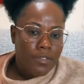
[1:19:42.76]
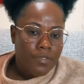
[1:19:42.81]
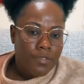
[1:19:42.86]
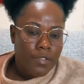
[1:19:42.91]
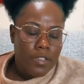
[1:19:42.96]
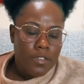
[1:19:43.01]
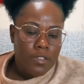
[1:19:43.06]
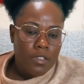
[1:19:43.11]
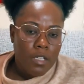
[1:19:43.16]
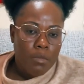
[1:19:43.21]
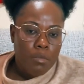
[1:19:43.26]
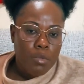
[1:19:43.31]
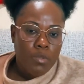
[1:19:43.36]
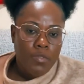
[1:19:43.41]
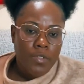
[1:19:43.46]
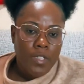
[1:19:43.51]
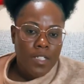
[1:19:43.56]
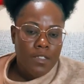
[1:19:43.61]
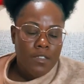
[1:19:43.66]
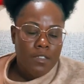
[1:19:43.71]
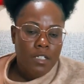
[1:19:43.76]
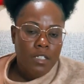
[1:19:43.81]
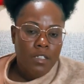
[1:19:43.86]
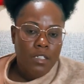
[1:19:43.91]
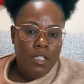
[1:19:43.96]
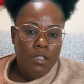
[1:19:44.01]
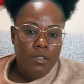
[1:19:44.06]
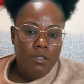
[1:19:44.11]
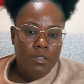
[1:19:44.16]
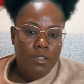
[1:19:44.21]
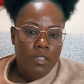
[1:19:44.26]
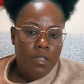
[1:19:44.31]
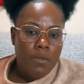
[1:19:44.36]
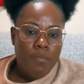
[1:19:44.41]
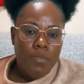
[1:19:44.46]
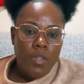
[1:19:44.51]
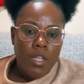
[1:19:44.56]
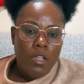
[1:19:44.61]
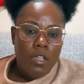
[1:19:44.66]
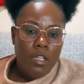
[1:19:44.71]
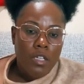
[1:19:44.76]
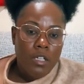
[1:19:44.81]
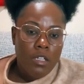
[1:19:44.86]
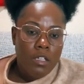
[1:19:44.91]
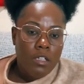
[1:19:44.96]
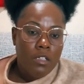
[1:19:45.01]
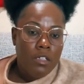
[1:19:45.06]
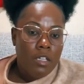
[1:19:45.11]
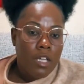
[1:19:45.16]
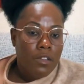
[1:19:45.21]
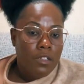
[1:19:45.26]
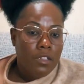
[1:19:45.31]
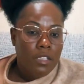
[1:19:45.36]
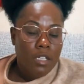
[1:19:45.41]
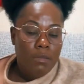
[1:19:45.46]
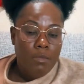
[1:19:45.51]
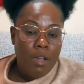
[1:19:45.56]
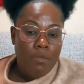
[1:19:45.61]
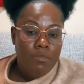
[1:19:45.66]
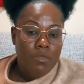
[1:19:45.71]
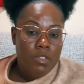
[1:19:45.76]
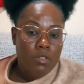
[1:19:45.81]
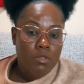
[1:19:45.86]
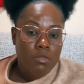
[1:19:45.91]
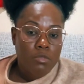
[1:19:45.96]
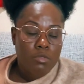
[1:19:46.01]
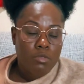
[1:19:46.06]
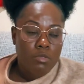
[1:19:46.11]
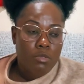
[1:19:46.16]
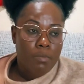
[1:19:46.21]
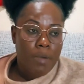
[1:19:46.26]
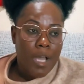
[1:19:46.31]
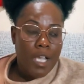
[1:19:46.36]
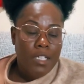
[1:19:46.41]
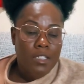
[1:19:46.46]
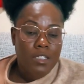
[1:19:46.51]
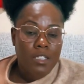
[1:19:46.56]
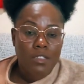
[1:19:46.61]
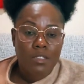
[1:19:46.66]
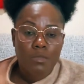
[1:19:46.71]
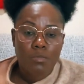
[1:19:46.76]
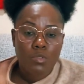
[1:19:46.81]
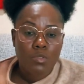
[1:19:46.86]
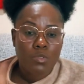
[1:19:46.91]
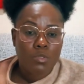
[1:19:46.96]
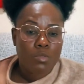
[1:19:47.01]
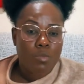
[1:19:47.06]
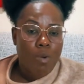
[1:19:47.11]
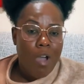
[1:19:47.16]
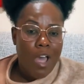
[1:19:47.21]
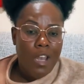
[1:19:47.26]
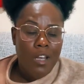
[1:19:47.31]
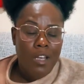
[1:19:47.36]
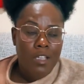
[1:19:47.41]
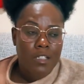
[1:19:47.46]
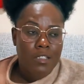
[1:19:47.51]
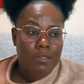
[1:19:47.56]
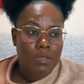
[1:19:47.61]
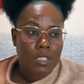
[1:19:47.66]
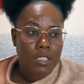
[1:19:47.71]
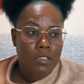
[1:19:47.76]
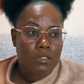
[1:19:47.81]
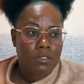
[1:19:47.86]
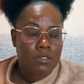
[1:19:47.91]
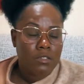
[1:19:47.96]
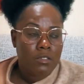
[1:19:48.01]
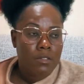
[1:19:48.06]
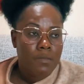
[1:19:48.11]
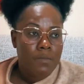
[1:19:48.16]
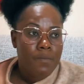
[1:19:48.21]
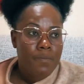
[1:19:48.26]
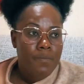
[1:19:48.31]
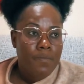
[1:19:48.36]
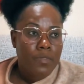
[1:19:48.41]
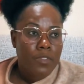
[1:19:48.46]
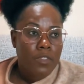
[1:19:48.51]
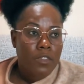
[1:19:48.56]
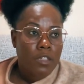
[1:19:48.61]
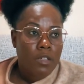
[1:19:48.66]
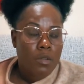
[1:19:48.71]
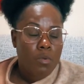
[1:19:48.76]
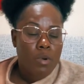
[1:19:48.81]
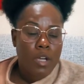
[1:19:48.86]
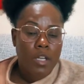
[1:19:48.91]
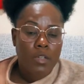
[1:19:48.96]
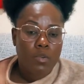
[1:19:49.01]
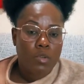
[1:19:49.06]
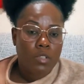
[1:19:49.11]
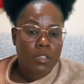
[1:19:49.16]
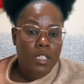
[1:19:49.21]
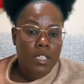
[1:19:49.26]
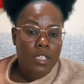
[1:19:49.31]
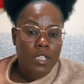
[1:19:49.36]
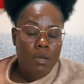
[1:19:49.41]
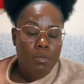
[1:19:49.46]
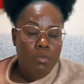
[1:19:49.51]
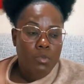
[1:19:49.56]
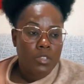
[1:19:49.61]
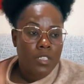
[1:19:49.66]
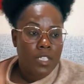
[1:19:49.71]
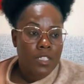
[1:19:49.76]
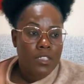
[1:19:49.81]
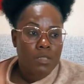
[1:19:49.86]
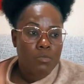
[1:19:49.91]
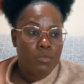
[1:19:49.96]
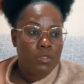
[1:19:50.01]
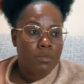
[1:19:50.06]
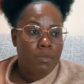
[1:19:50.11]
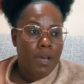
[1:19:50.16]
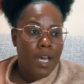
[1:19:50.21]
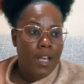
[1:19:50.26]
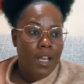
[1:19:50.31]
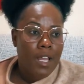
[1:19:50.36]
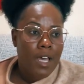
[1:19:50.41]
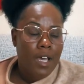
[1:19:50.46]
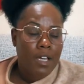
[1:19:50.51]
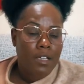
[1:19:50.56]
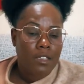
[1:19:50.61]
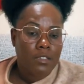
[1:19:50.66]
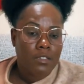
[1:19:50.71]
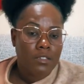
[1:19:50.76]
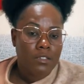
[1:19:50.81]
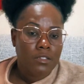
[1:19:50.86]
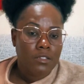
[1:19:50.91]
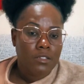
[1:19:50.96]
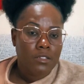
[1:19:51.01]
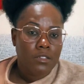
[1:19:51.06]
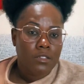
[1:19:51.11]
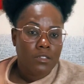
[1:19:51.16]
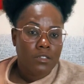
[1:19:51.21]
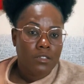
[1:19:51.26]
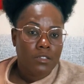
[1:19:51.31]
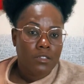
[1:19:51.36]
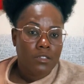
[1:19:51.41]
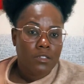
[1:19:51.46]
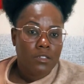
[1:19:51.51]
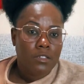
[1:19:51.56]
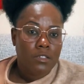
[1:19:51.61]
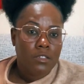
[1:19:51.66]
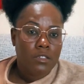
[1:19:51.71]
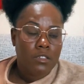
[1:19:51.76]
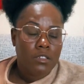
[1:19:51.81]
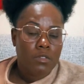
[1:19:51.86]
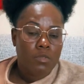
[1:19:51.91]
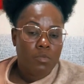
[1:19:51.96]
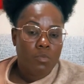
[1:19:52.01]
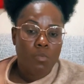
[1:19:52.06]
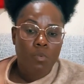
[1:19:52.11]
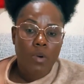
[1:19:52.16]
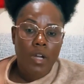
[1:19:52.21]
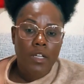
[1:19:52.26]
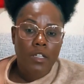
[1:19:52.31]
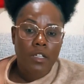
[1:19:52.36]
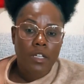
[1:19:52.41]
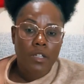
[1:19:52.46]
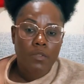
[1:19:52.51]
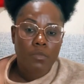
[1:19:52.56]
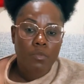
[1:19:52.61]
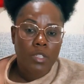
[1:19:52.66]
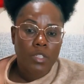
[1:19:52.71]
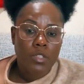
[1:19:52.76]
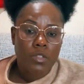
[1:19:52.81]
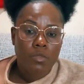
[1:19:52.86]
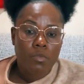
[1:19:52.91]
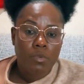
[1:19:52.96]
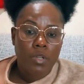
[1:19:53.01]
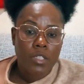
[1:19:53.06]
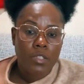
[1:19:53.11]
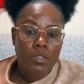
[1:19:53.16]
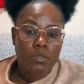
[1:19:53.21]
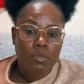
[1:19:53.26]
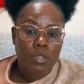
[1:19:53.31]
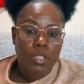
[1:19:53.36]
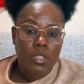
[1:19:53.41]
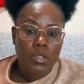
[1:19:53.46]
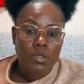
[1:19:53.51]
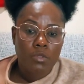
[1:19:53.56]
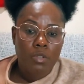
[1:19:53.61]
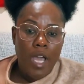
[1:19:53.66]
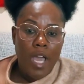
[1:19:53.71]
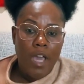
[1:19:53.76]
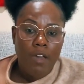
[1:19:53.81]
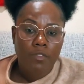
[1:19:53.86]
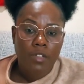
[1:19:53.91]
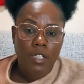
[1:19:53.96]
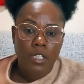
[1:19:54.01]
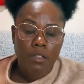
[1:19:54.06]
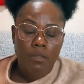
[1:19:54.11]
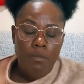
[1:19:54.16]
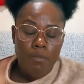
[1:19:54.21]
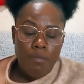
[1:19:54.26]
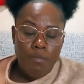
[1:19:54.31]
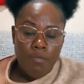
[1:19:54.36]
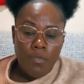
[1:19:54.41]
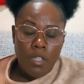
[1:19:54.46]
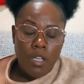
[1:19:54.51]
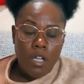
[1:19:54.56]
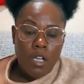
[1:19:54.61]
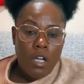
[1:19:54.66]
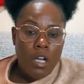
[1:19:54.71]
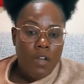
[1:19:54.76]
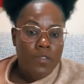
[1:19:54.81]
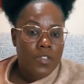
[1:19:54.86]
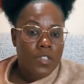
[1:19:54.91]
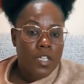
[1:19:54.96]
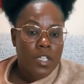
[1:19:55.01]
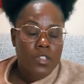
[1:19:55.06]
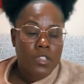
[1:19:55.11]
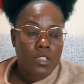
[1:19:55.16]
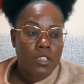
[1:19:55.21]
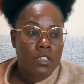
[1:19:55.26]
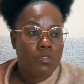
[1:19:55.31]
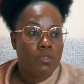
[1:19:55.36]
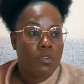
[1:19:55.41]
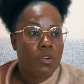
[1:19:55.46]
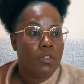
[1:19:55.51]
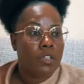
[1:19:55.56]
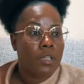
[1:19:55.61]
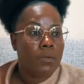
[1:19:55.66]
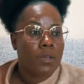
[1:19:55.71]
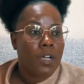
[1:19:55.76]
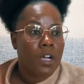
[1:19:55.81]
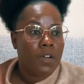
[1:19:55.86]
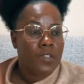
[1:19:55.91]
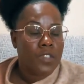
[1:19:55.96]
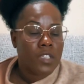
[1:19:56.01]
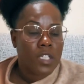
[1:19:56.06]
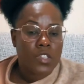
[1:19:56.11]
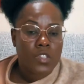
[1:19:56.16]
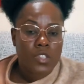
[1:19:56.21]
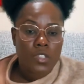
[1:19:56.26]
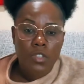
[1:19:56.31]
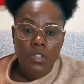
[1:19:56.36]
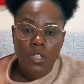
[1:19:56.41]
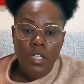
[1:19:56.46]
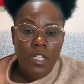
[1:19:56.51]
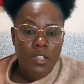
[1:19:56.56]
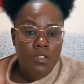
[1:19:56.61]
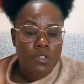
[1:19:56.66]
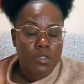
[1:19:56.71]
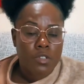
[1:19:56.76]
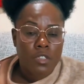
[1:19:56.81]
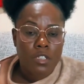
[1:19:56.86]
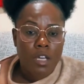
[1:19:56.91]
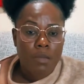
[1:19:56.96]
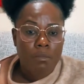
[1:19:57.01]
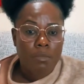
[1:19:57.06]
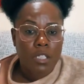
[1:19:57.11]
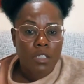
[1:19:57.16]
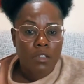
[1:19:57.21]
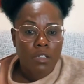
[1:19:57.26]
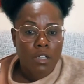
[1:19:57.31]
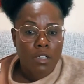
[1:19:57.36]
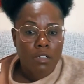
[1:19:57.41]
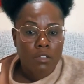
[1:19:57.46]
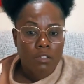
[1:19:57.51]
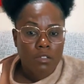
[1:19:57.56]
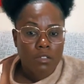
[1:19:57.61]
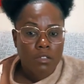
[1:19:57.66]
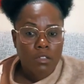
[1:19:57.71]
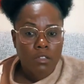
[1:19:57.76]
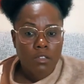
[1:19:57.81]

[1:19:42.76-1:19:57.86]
Their friends come over, that's not their and another thing mwen ap di nou tou, pa kite ti moun nou twa men. Wè di kote gwa moun ye ti moun pa la. When, they, when, you, when, when you having conversation, grown up conversation, your kids should not be there.